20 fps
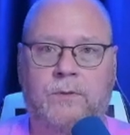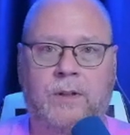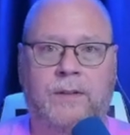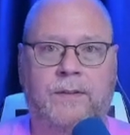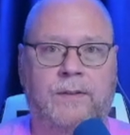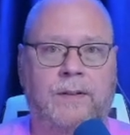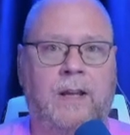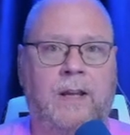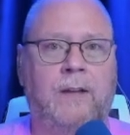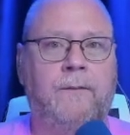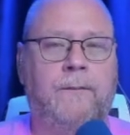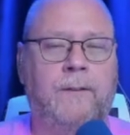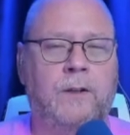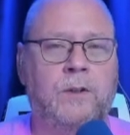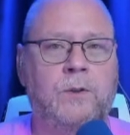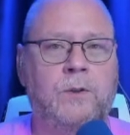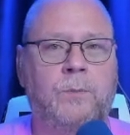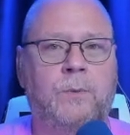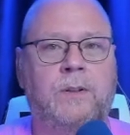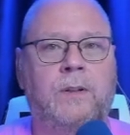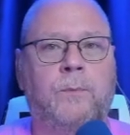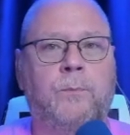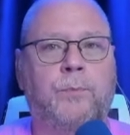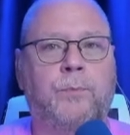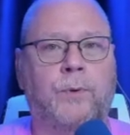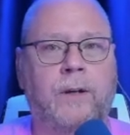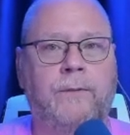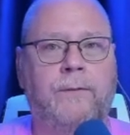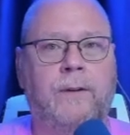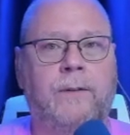Just got finished with a
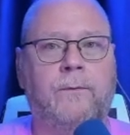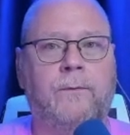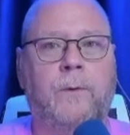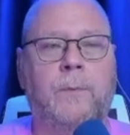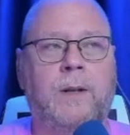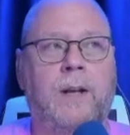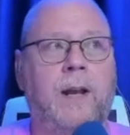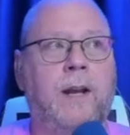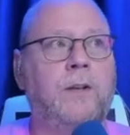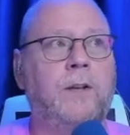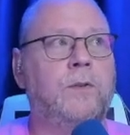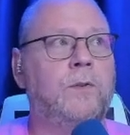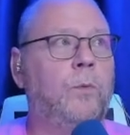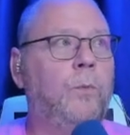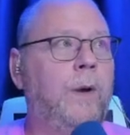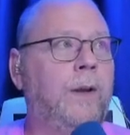briefing from the National